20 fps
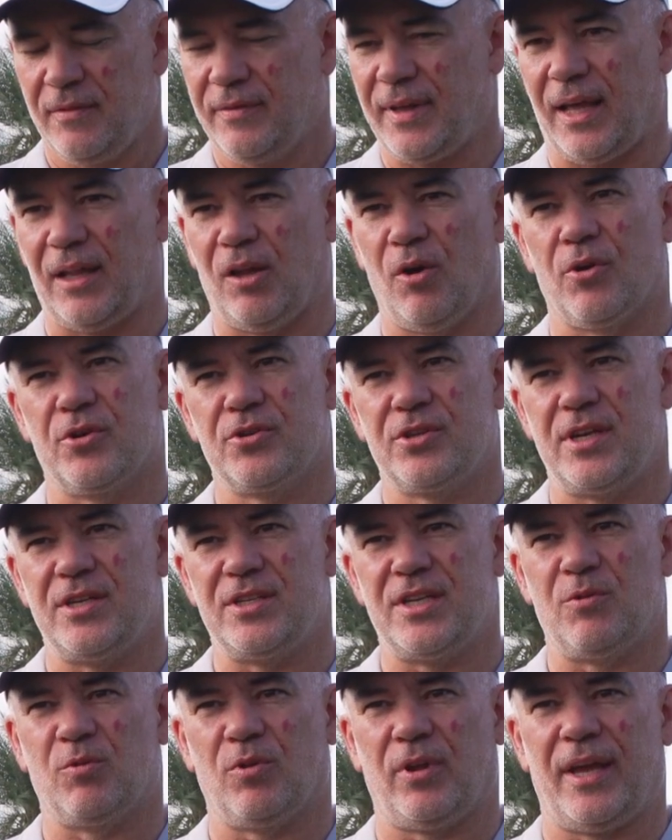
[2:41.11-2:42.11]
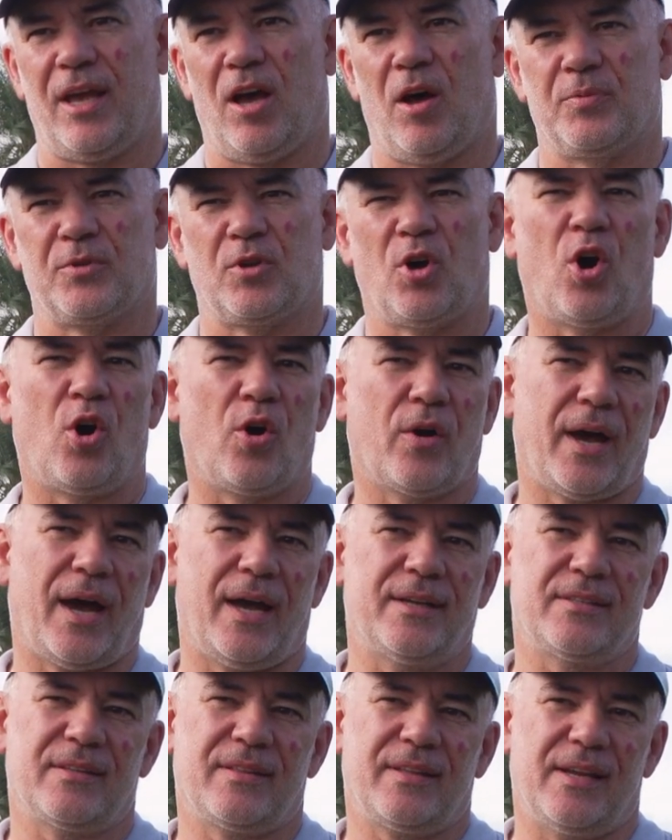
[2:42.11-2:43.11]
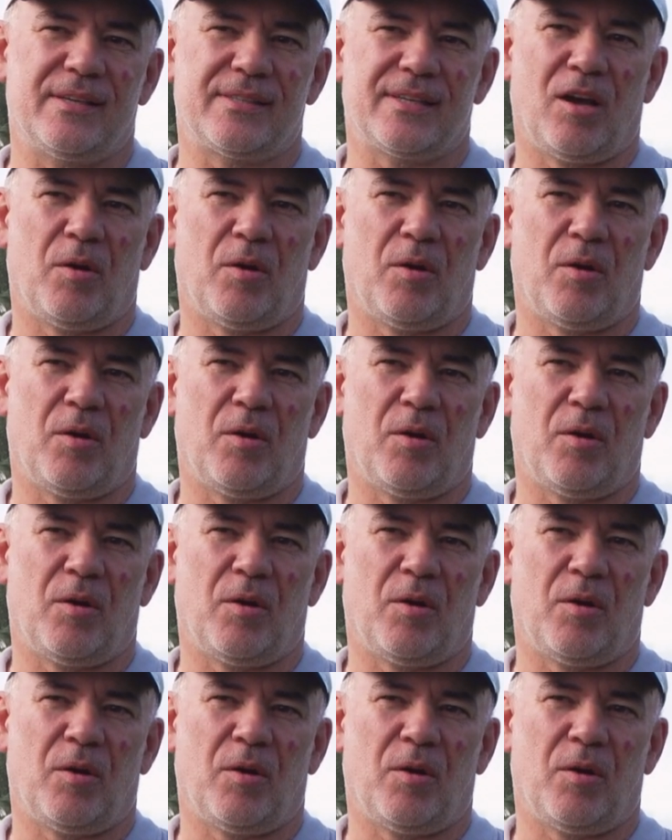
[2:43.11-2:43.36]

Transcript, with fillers: That lower CG really helps all kinds of things.